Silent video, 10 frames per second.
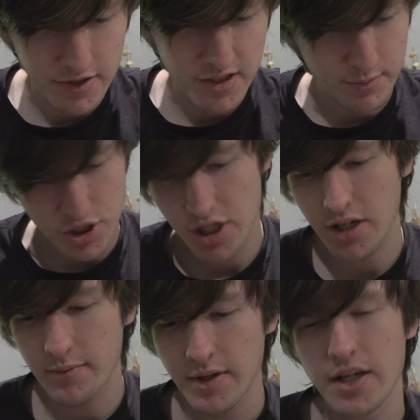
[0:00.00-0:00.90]
this
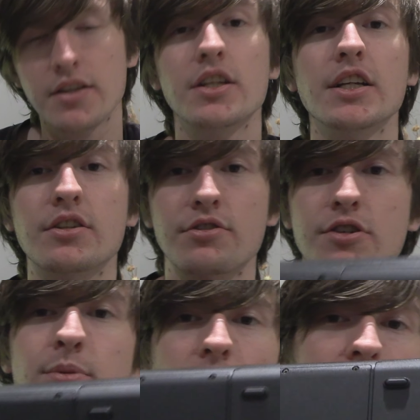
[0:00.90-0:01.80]
machine. The
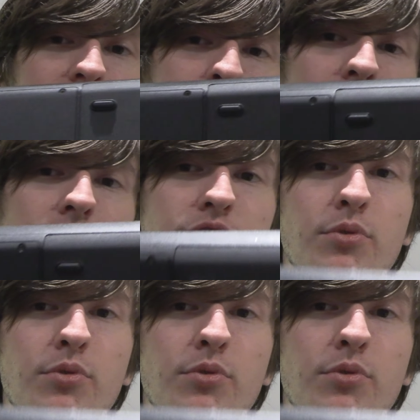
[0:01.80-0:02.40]
Toshiba Cosmios